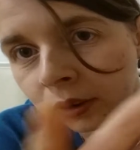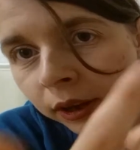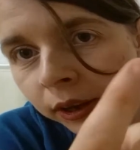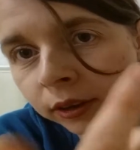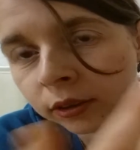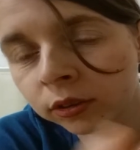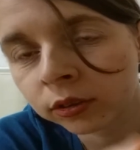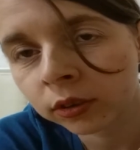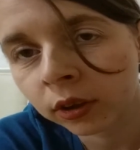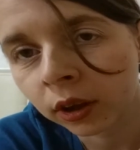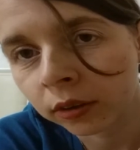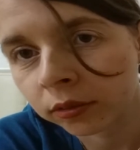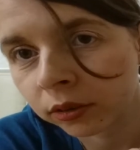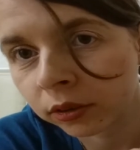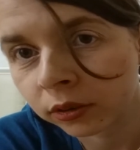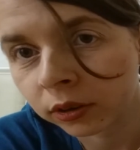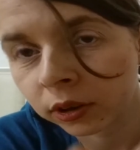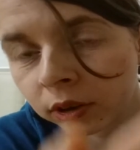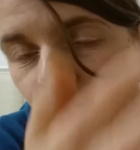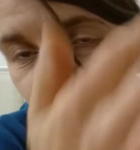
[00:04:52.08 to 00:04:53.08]
text.
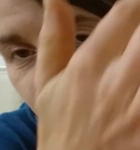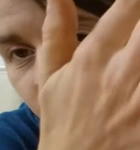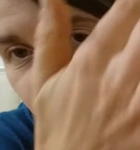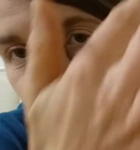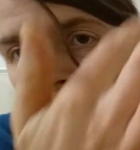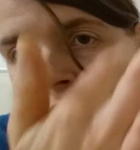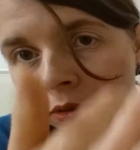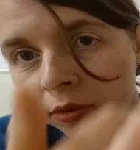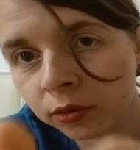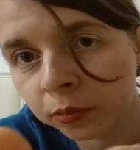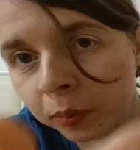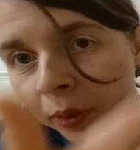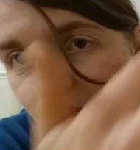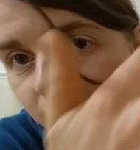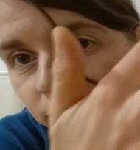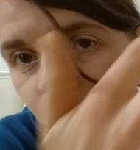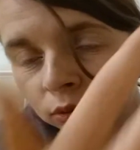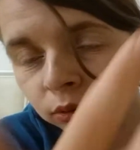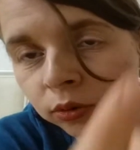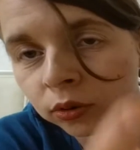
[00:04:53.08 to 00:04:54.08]
Obviously you need
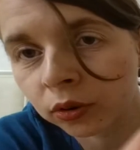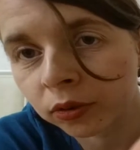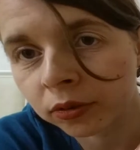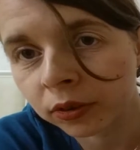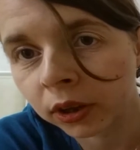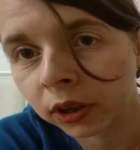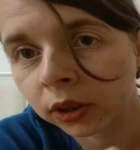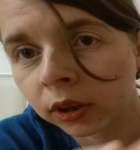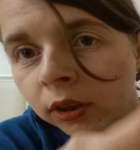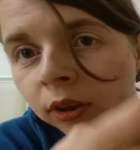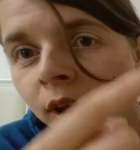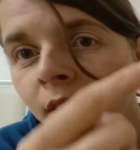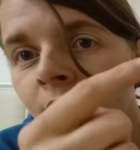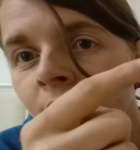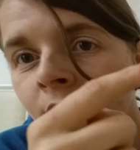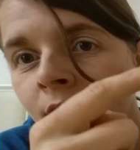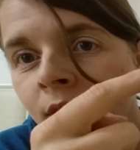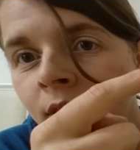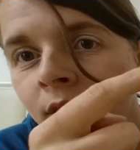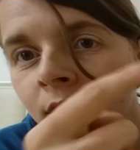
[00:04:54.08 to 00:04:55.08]
space to translate it.
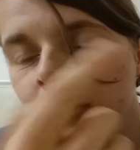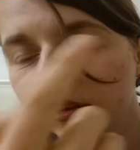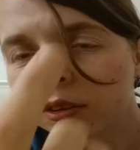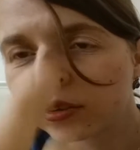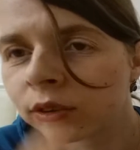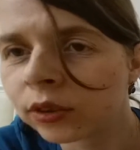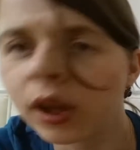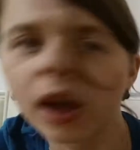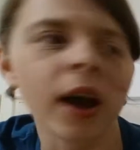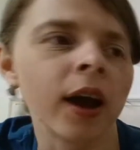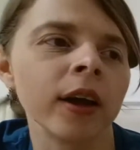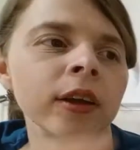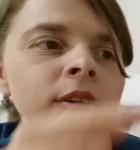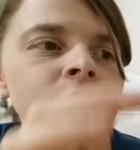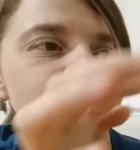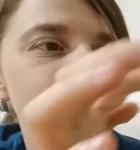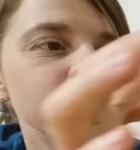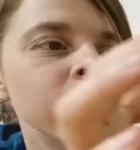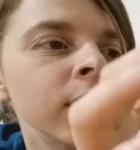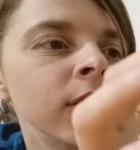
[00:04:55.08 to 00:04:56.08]
So yeah,
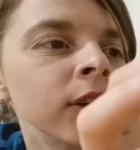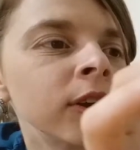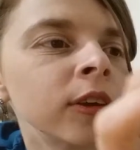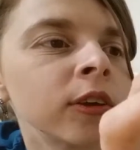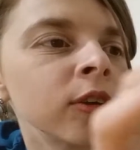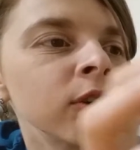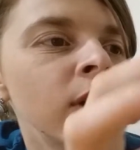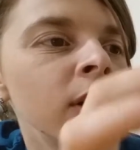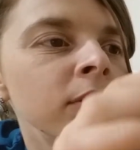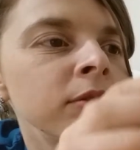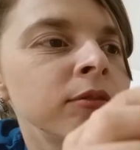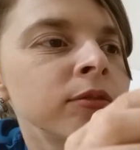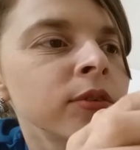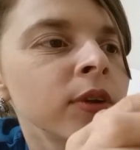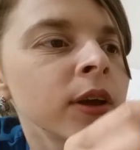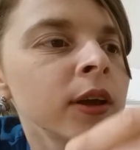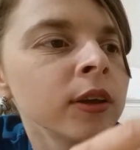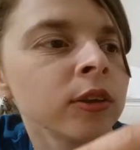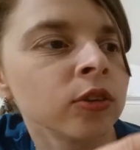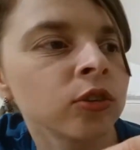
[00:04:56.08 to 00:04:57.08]
it's like you have
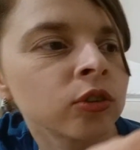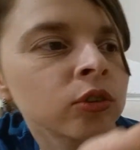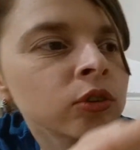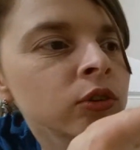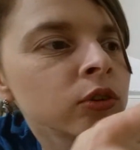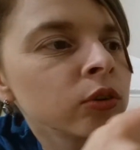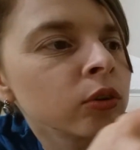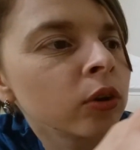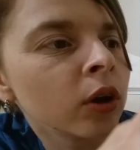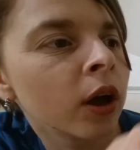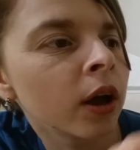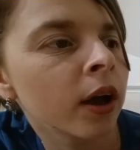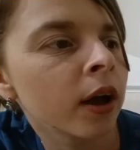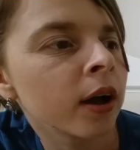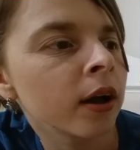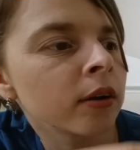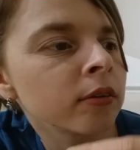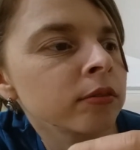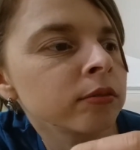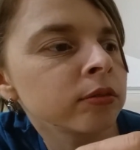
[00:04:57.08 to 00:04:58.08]
French, you
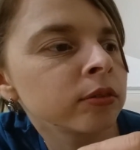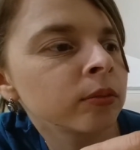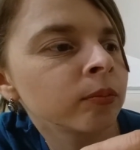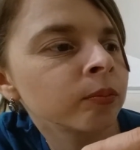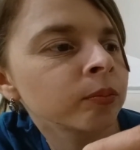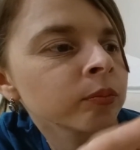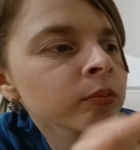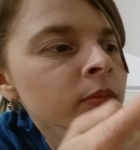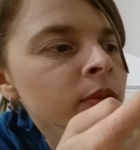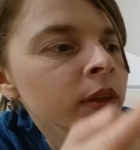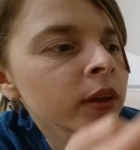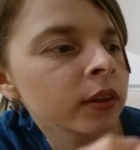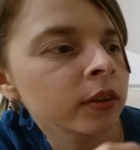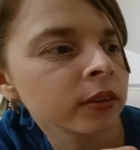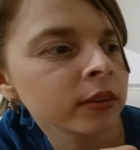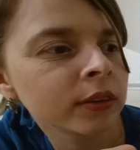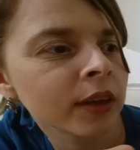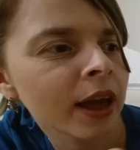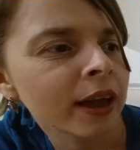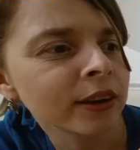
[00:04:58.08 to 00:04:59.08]
have
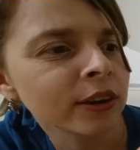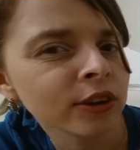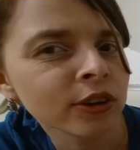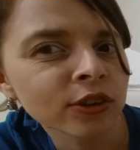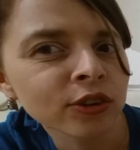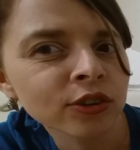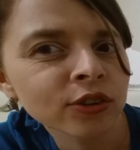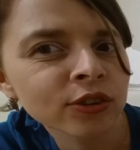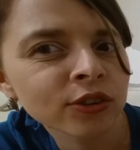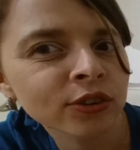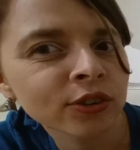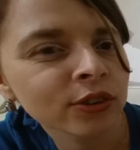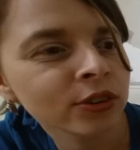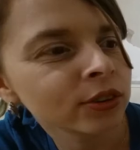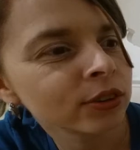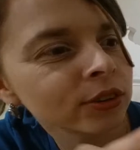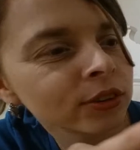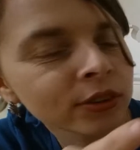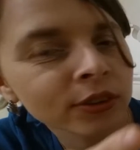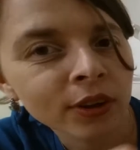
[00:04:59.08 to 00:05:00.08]
Danish,
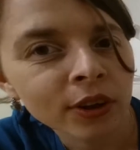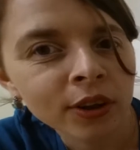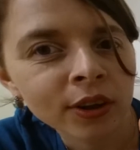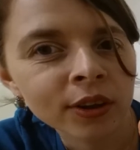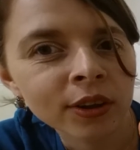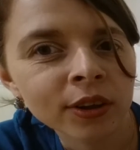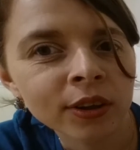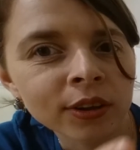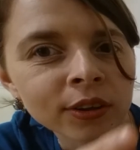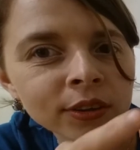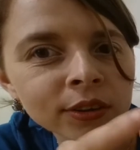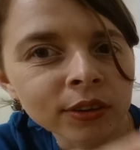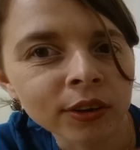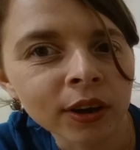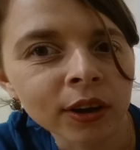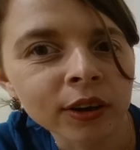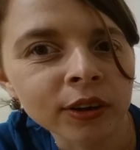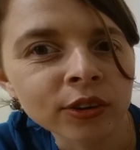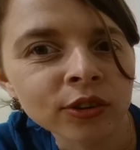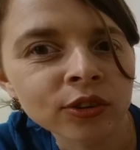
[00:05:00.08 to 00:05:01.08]

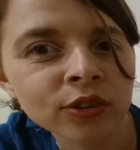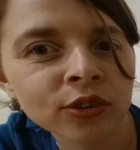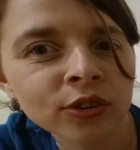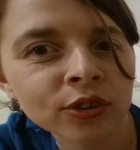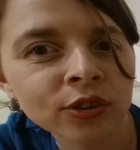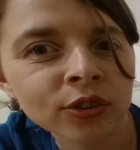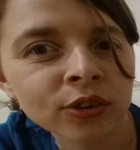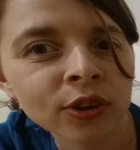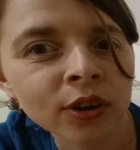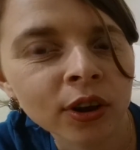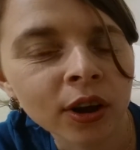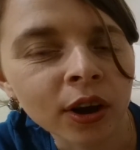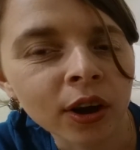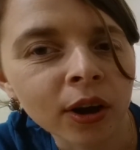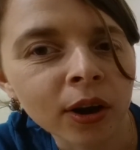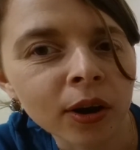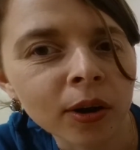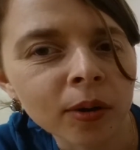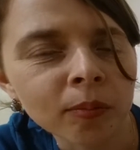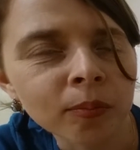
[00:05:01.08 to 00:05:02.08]
Dutch,
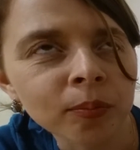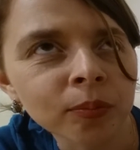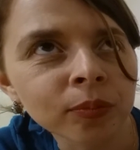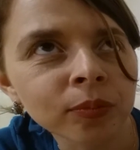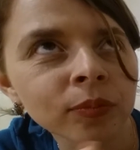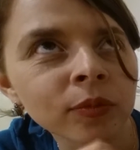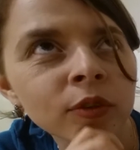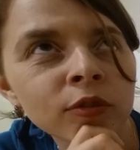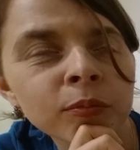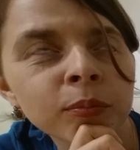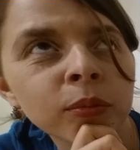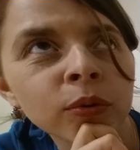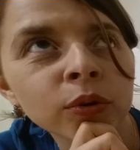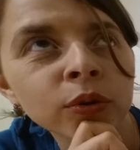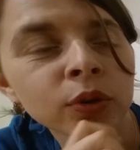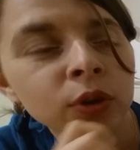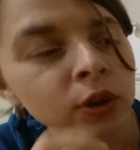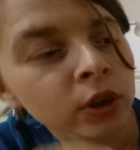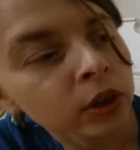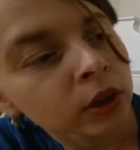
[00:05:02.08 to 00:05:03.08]

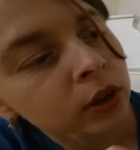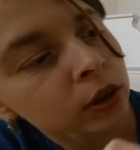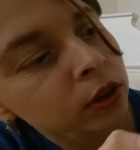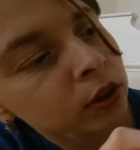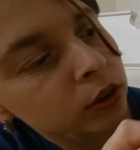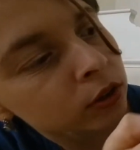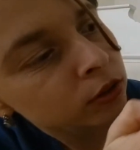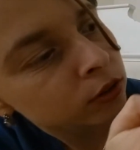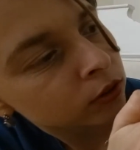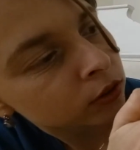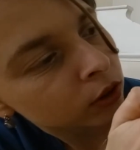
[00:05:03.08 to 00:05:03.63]
Portuguese,